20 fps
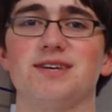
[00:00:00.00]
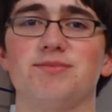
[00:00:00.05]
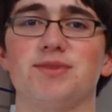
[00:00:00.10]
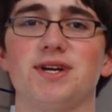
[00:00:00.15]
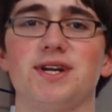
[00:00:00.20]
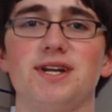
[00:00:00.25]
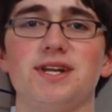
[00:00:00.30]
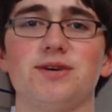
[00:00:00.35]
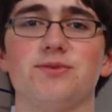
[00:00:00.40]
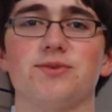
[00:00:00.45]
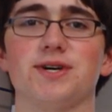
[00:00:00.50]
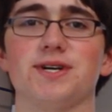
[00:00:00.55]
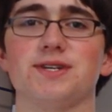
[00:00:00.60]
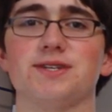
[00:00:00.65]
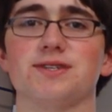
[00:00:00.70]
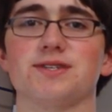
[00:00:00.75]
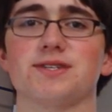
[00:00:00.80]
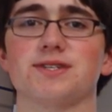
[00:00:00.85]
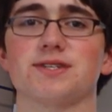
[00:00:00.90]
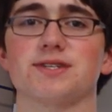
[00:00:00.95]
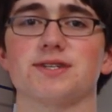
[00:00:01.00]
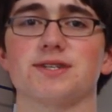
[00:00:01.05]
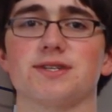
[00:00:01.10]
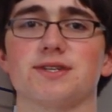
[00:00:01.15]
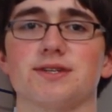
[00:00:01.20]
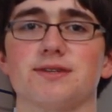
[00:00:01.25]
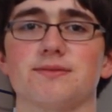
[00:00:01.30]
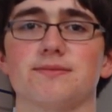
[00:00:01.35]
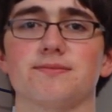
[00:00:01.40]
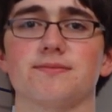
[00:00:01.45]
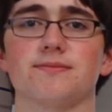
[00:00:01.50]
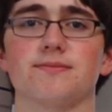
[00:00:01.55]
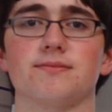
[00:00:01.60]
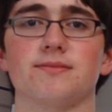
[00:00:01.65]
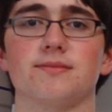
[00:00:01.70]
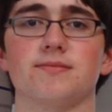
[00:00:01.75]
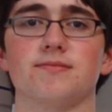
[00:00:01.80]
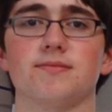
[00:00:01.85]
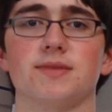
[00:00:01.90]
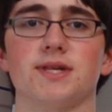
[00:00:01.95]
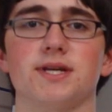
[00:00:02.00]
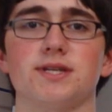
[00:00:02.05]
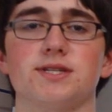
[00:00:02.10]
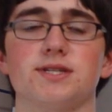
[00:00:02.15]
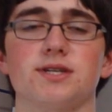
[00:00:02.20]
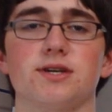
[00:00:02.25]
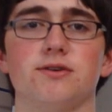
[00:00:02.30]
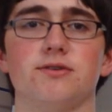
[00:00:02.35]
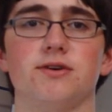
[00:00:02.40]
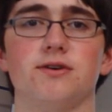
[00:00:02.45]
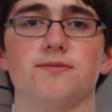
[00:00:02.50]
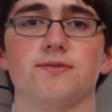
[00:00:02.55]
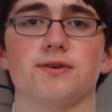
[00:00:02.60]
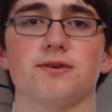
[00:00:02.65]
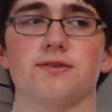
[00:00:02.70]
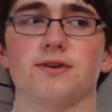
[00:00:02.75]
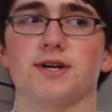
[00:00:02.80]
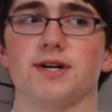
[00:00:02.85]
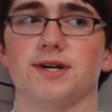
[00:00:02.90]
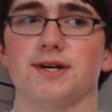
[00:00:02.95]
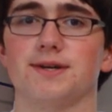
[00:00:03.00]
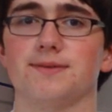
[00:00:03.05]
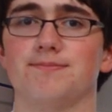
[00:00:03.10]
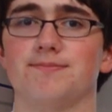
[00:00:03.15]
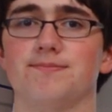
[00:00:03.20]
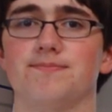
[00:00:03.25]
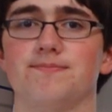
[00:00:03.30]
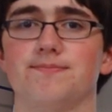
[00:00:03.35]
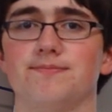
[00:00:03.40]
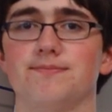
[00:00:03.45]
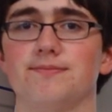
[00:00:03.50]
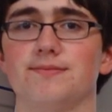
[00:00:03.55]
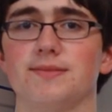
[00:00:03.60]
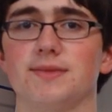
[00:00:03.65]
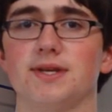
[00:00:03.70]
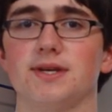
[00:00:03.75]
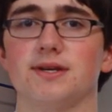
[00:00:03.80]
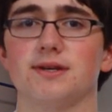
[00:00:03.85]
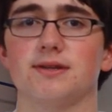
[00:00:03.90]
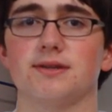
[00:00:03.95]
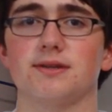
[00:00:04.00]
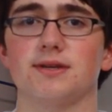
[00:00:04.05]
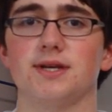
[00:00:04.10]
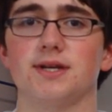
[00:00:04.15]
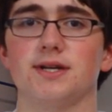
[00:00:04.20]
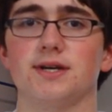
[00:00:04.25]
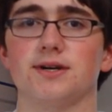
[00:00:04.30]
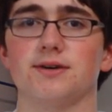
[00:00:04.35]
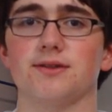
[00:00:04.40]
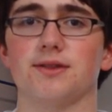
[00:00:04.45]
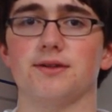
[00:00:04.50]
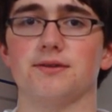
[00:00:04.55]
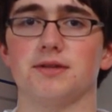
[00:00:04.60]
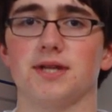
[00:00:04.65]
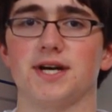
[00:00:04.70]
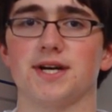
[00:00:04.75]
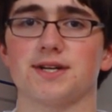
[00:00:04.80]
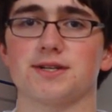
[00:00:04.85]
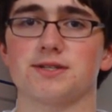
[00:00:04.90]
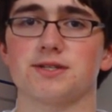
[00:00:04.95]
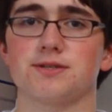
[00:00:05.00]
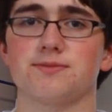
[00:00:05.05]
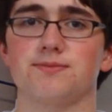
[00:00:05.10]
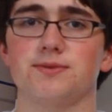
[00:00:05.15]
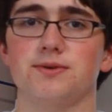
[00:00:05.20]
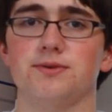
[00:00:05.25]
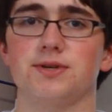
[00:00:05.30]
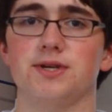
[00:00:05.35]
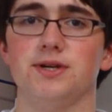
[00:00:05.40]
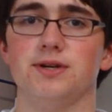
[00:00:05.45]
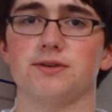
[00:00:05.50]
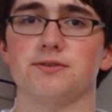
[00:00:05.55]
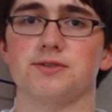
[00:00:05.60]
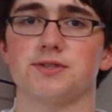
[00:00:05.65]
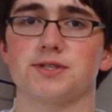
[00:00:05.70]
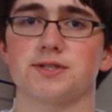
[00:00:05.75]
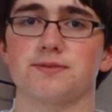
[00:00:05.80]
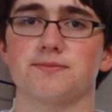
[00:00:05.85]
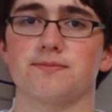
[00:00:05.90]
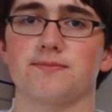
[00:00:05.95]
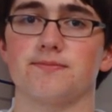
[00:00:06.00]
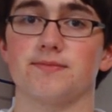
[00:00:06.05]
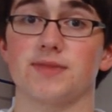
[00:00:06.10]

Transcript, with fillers: But anyways, let's go over, uh, you know, the last few years.